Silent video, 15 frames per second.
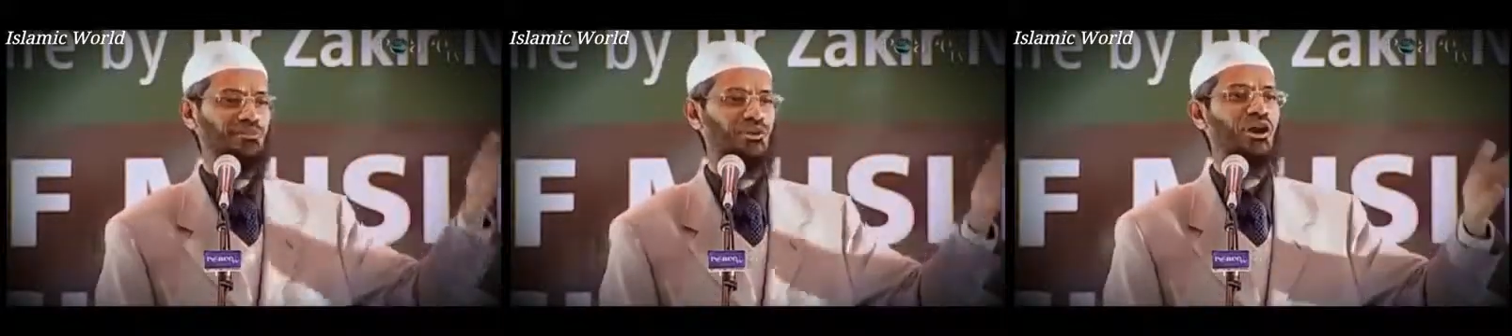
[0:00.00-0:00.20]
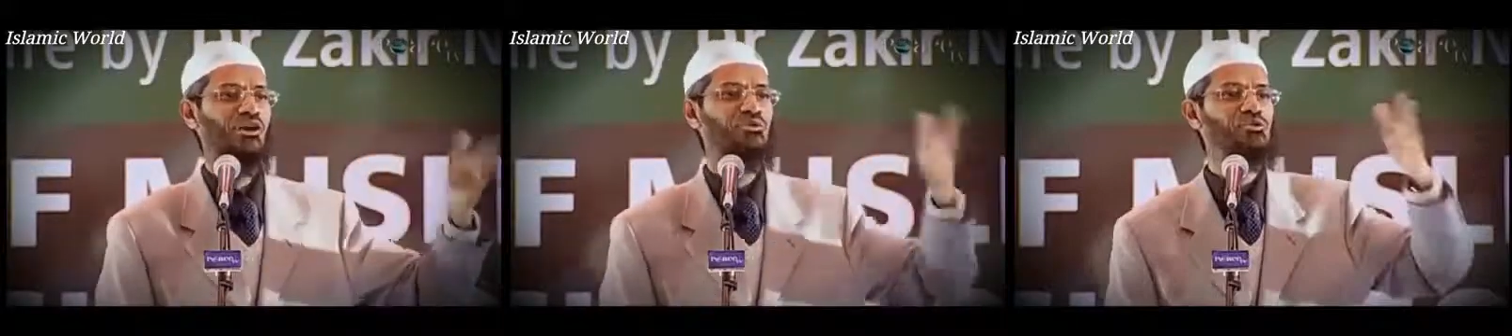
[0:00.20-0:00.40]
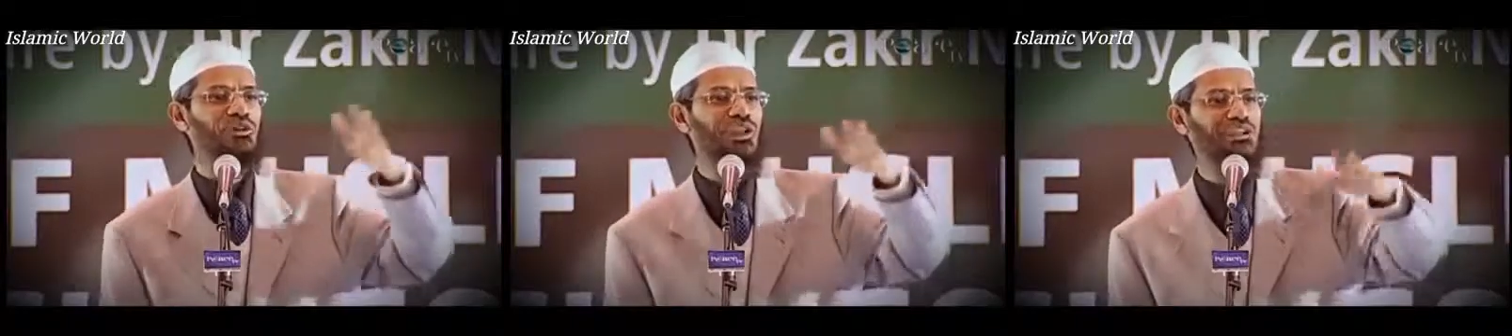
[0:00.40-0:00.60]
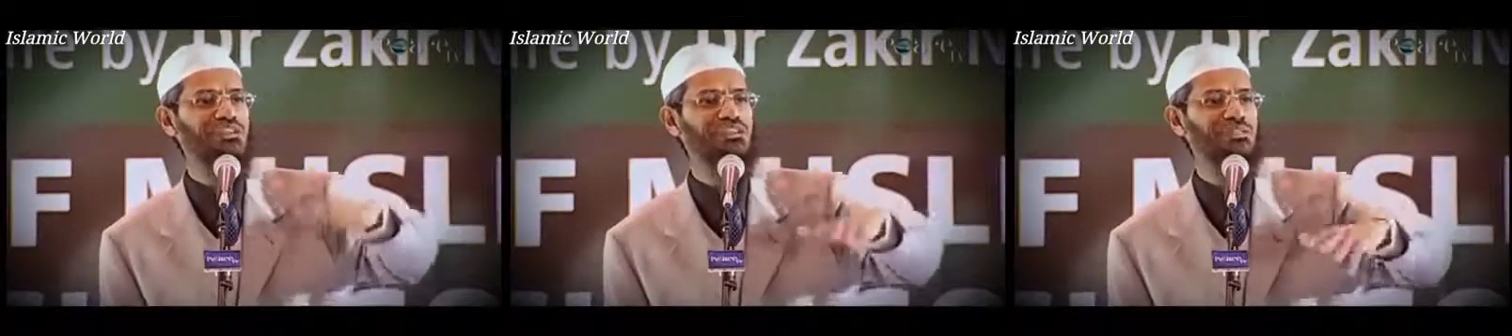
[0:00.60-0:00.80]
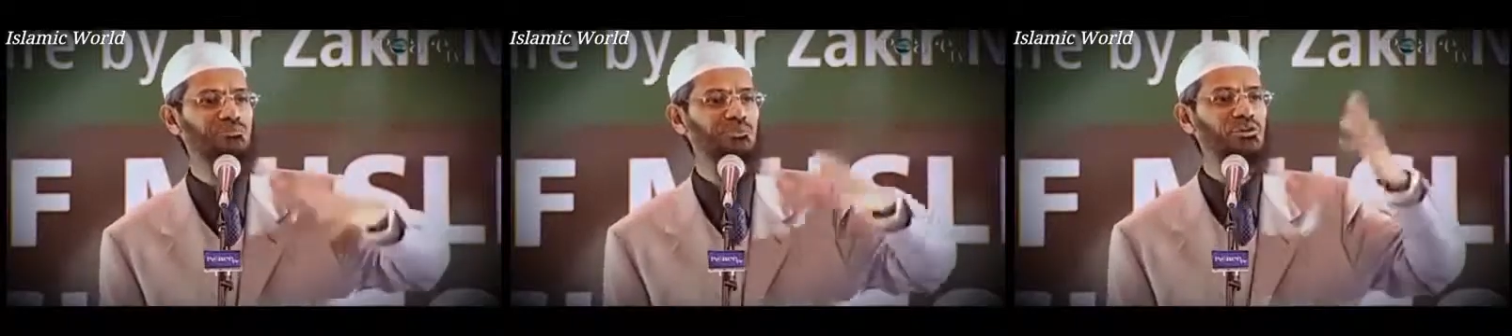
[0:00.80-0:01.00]
God. Who
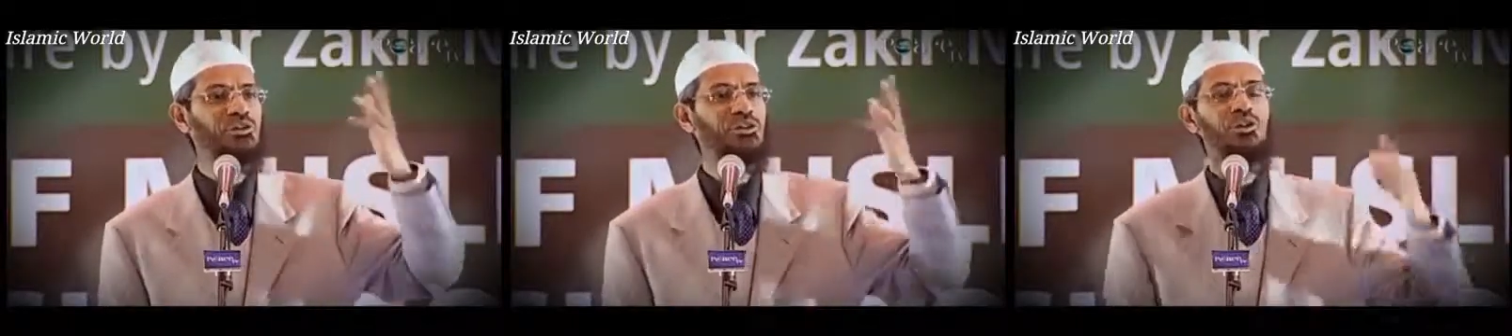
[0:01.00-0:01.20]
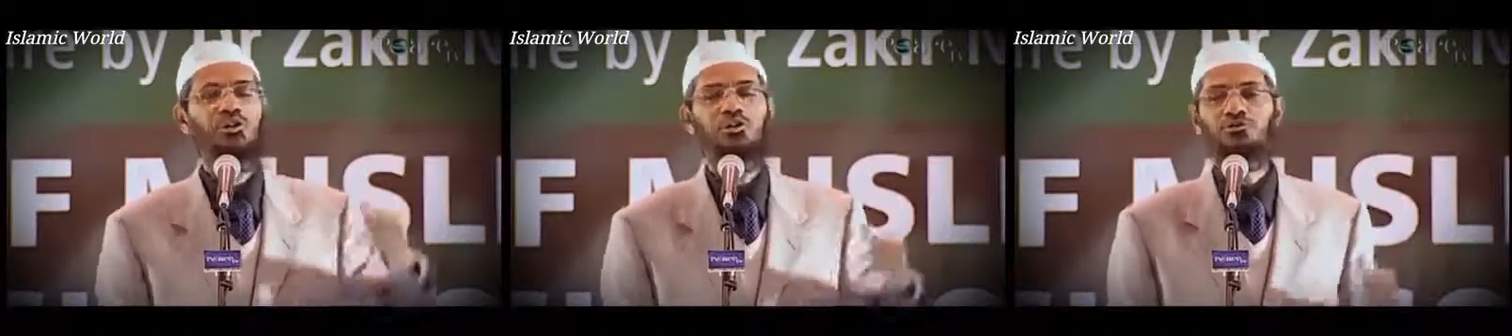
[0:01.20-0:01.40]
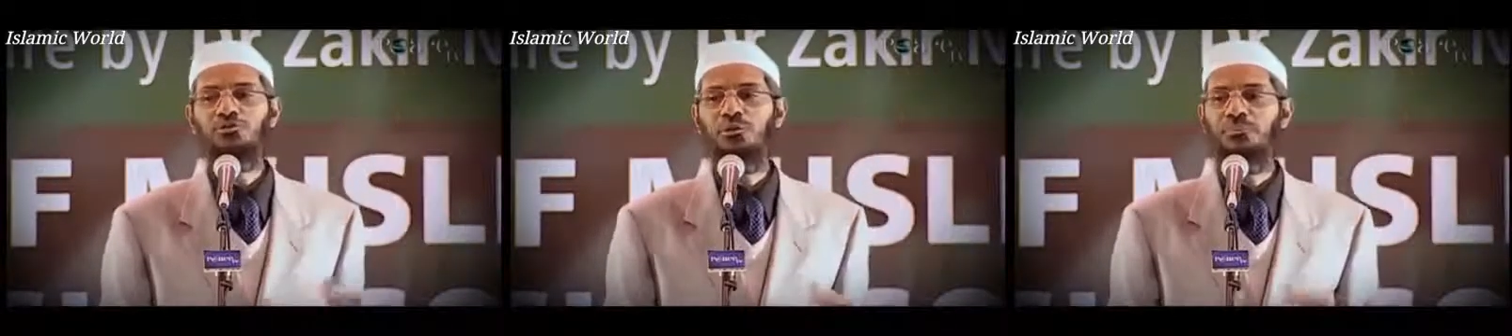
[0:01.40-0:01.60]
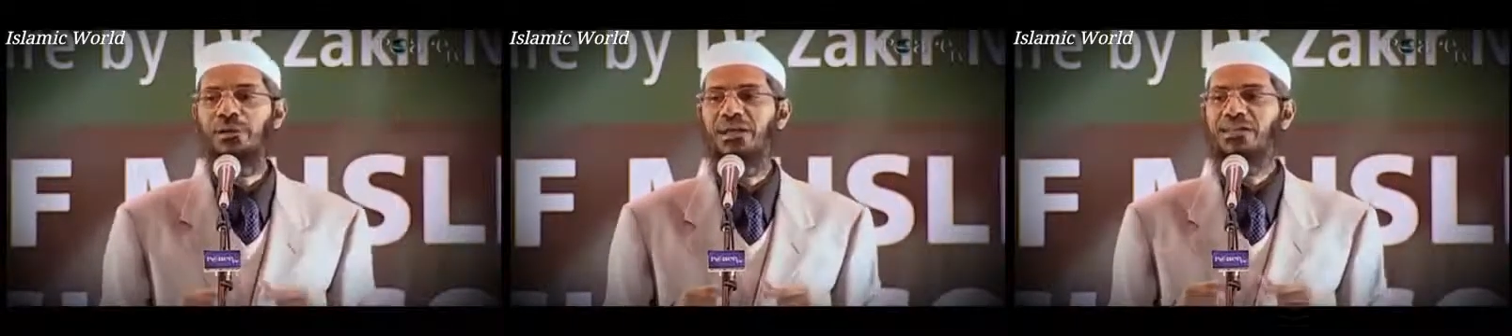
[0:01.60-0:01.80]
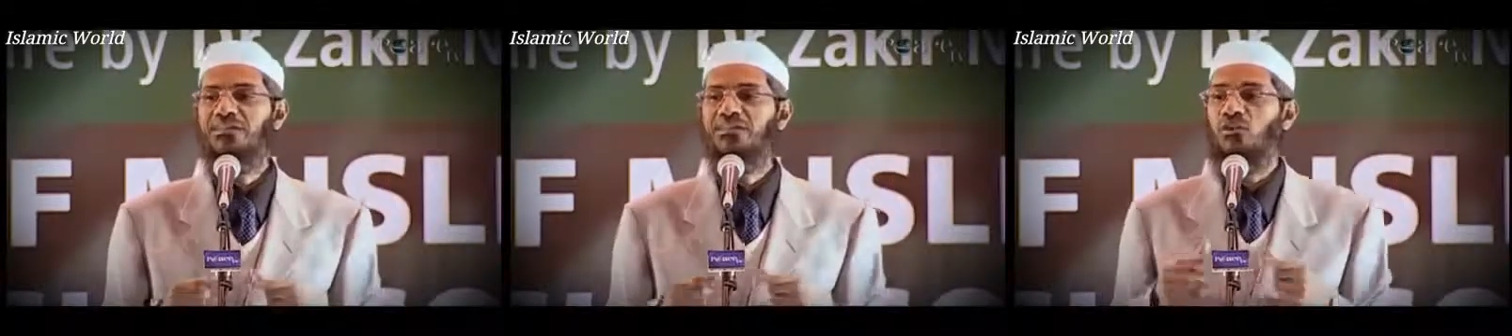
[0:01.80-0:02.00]
created the moon? So
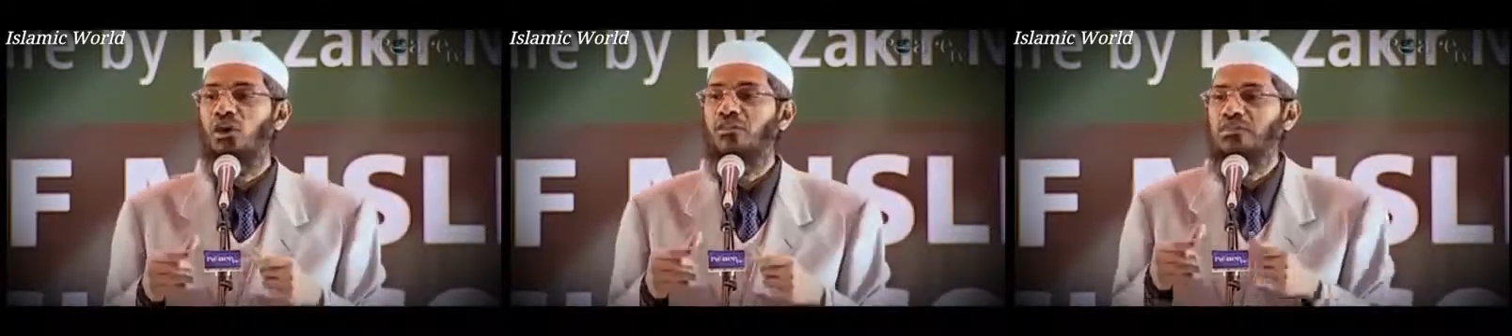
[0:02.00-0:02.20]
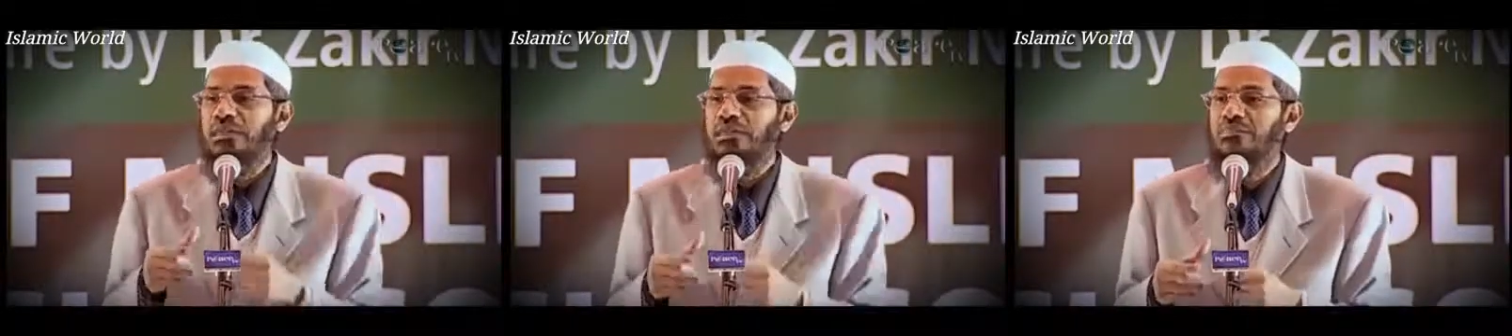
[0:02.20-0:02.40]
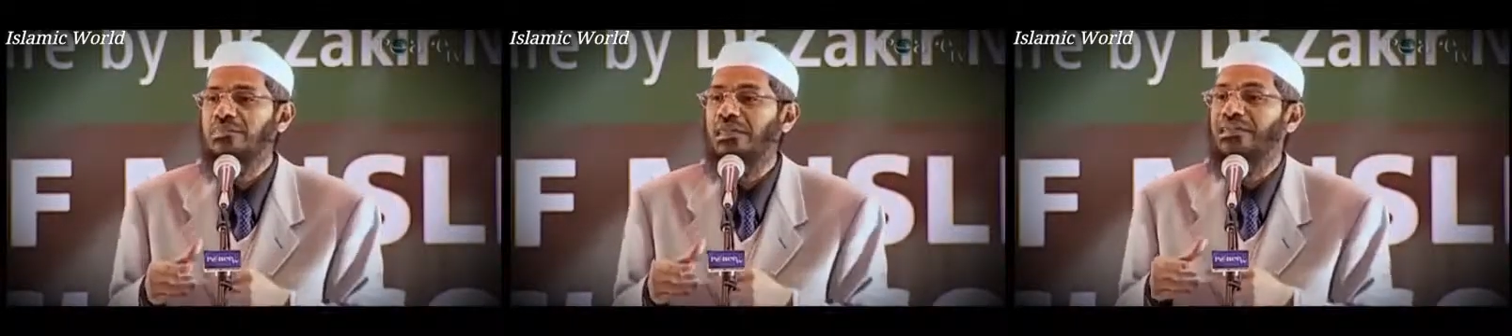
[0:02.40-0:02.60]
based on this,